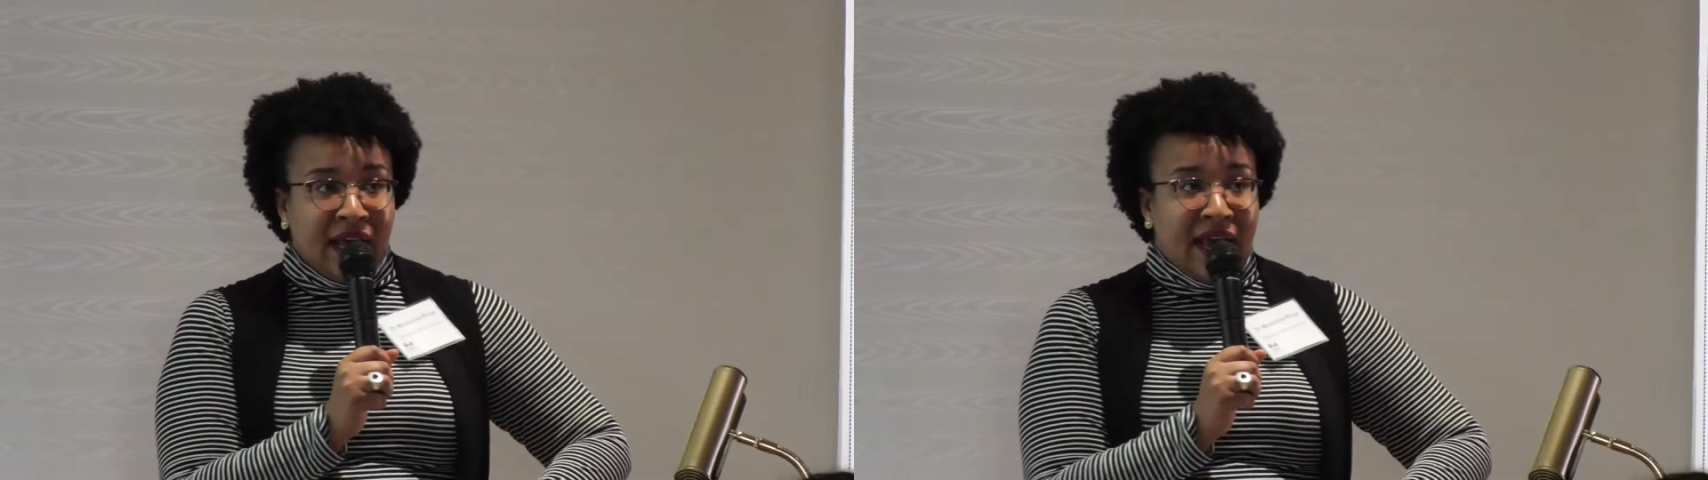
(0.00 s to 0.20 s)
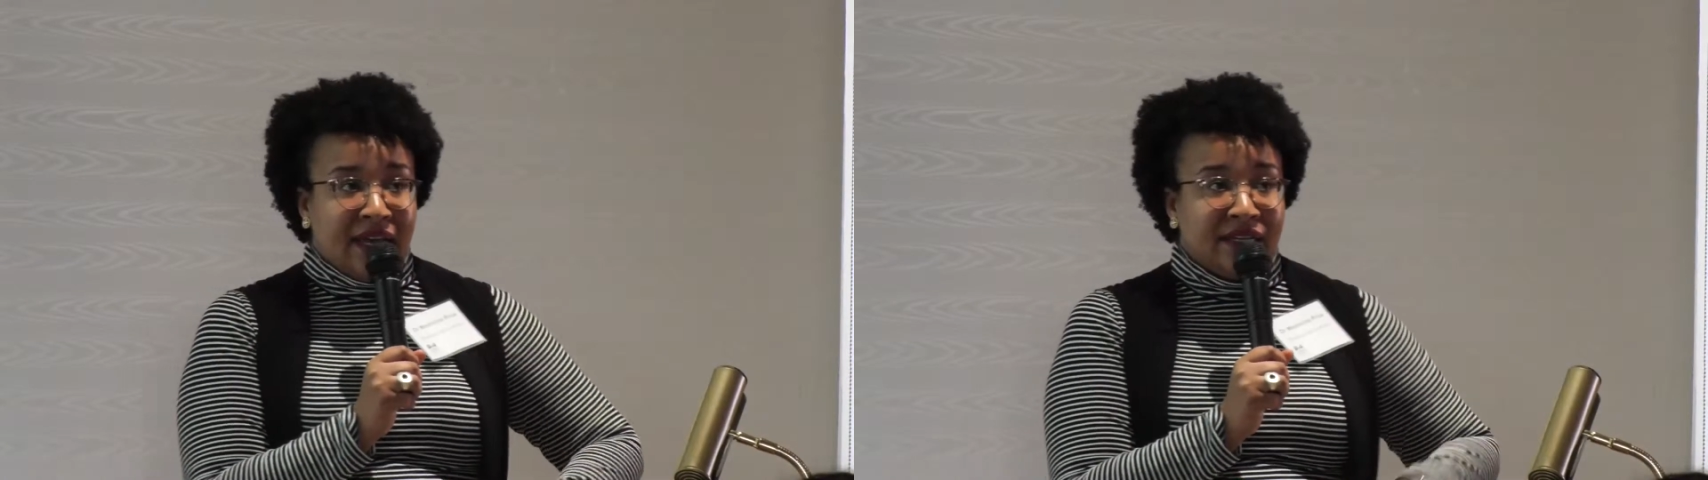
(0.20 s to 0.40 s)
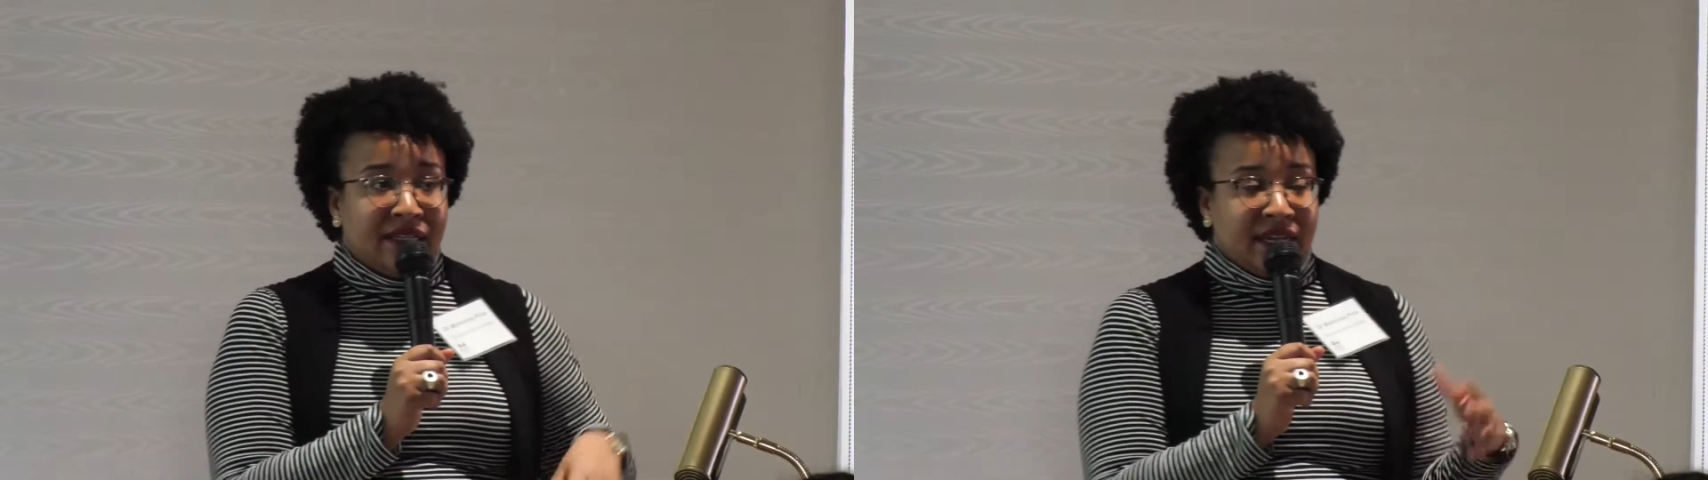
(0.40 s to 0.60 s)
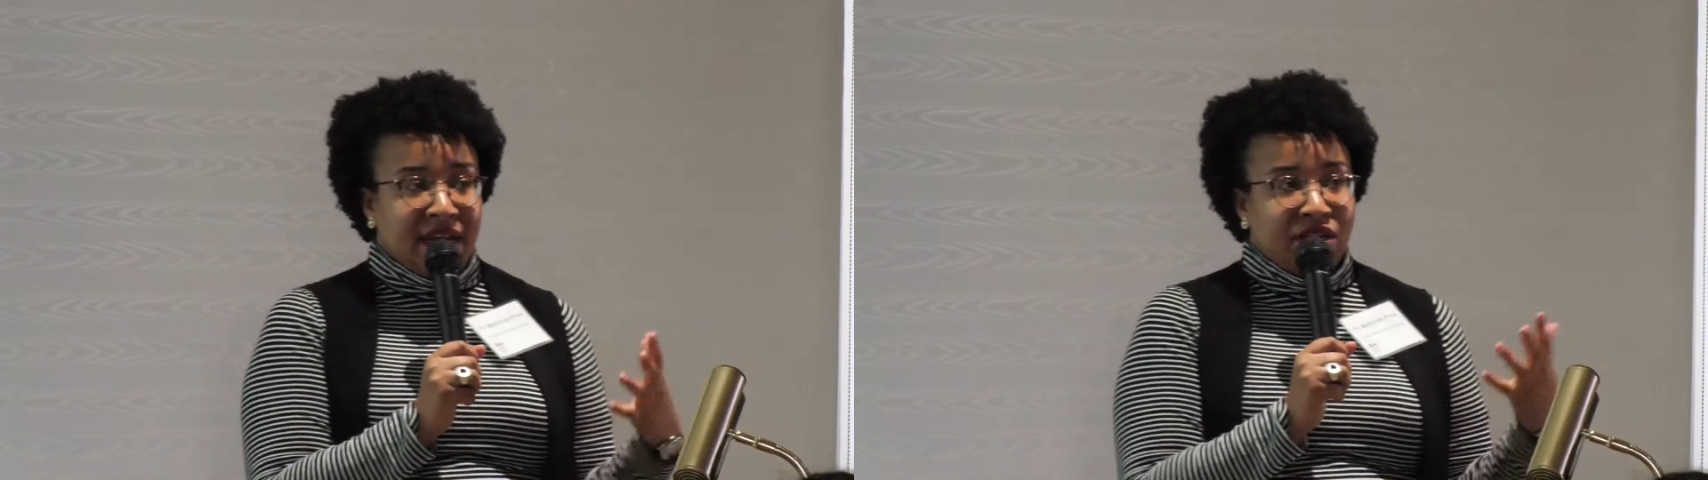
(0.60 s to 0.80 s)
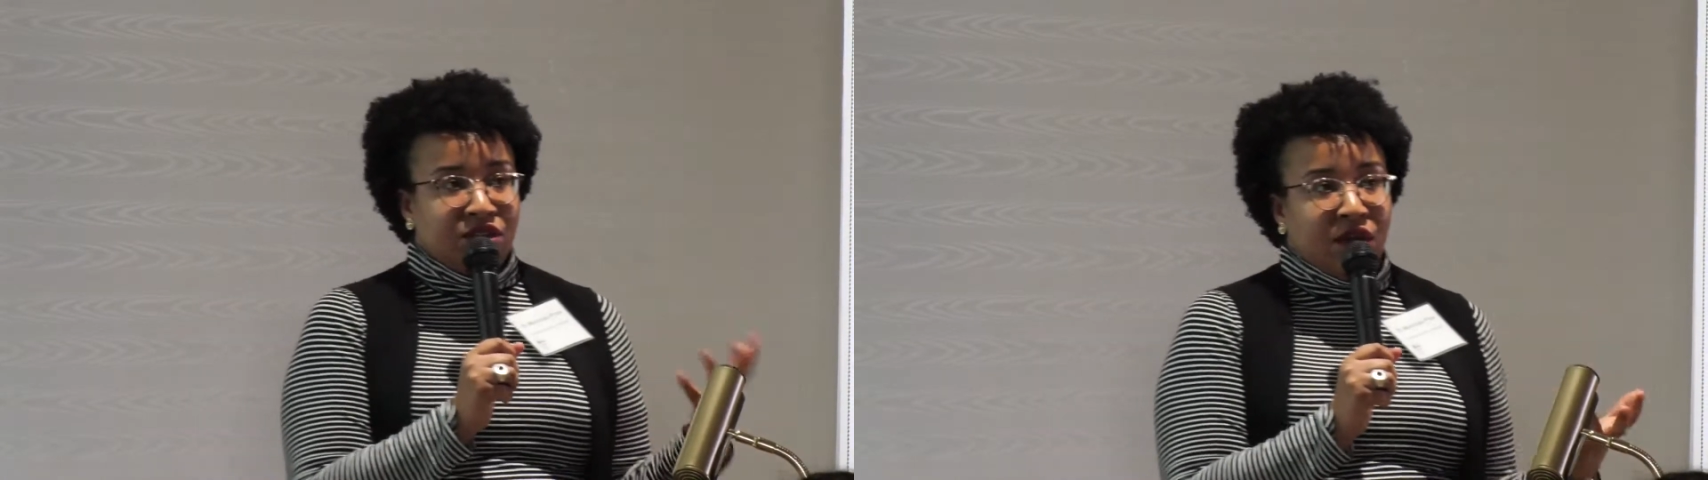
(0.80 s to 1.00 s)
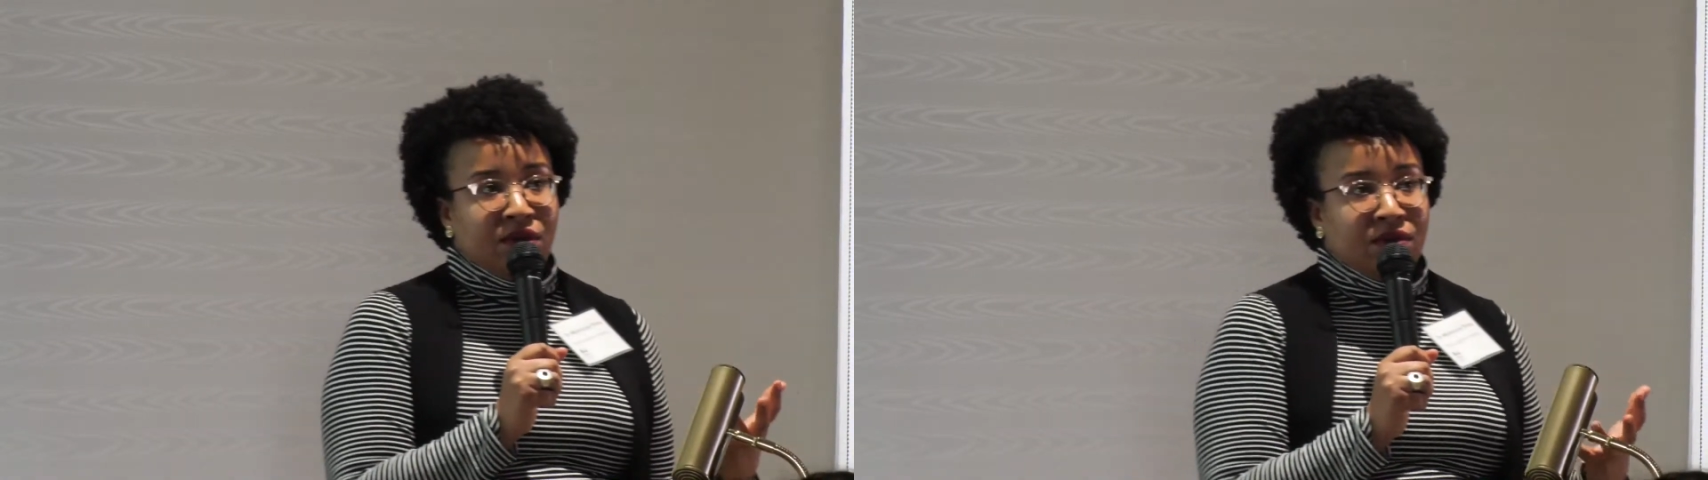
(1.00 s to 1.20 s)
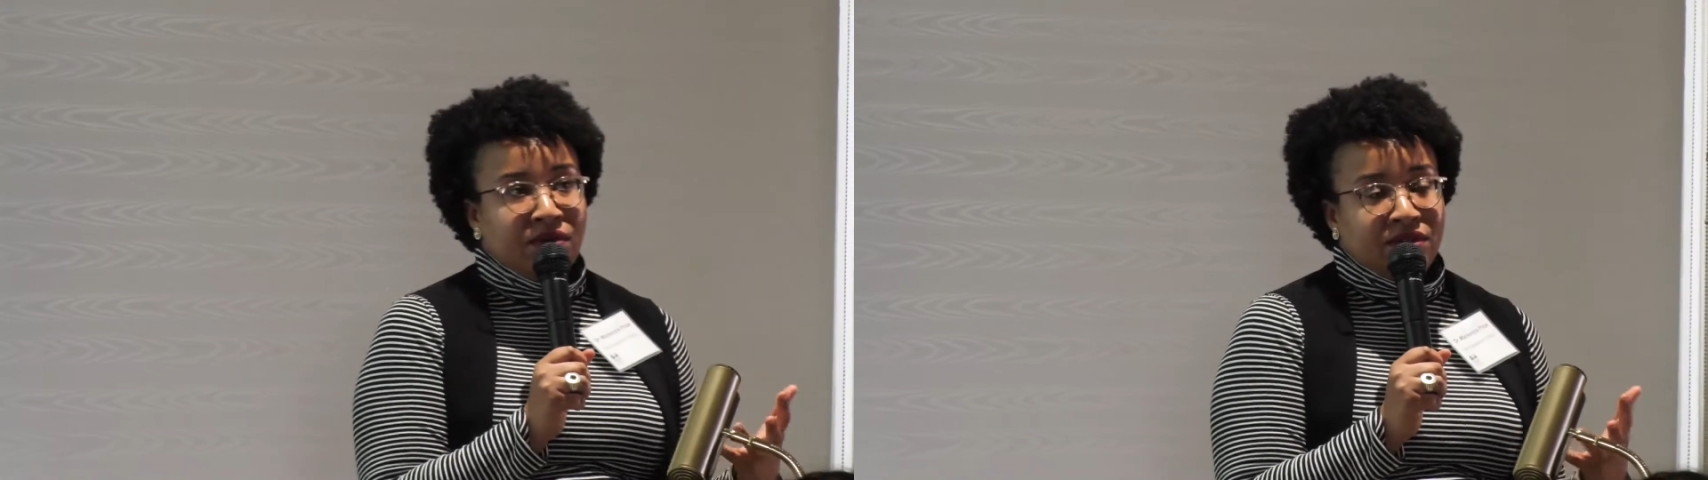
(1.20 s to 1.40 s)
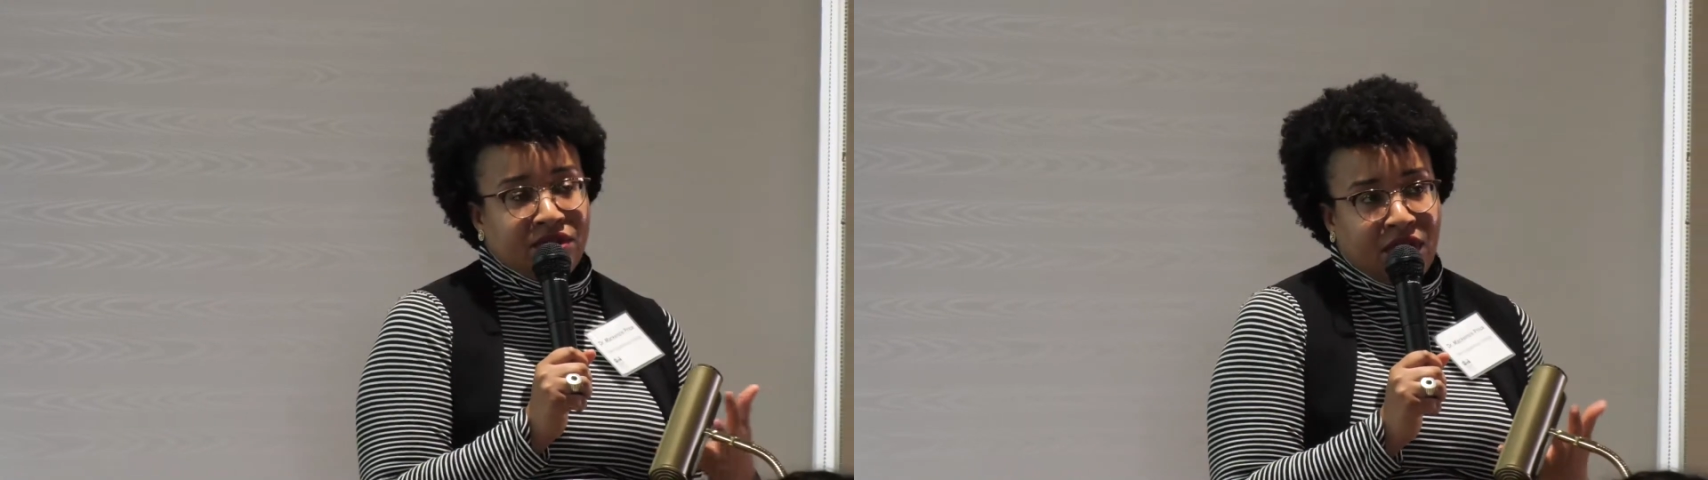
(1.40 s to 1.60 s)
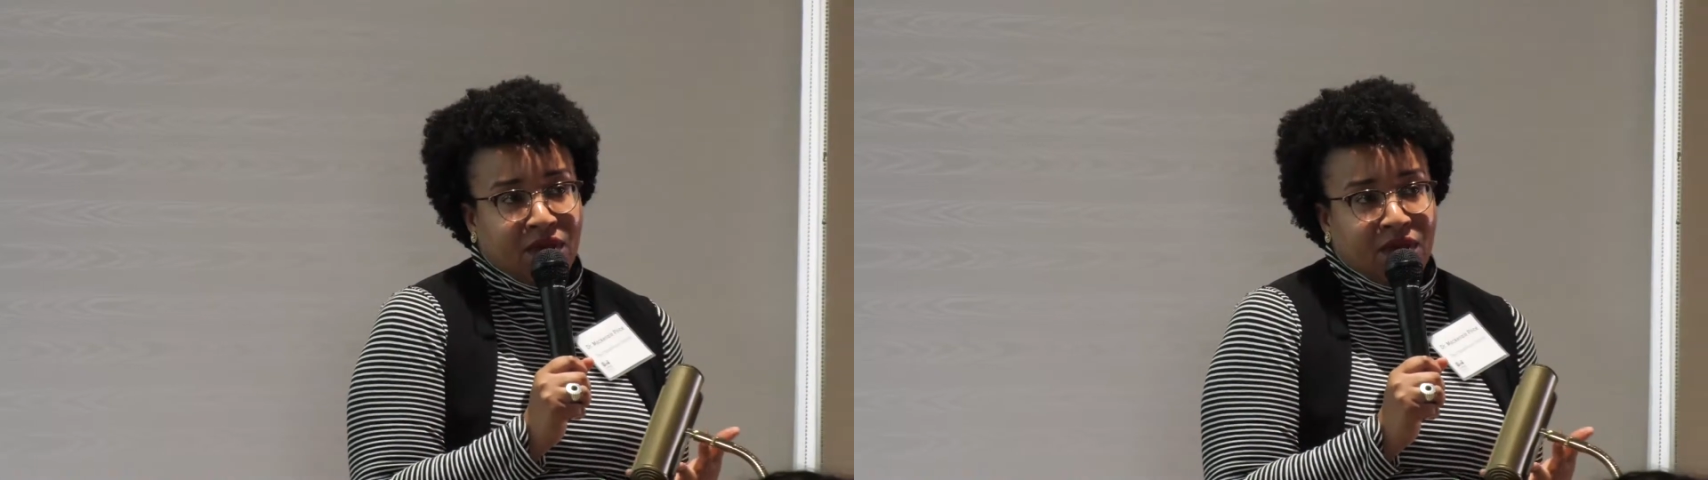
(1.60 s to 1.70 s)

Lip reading: And a tone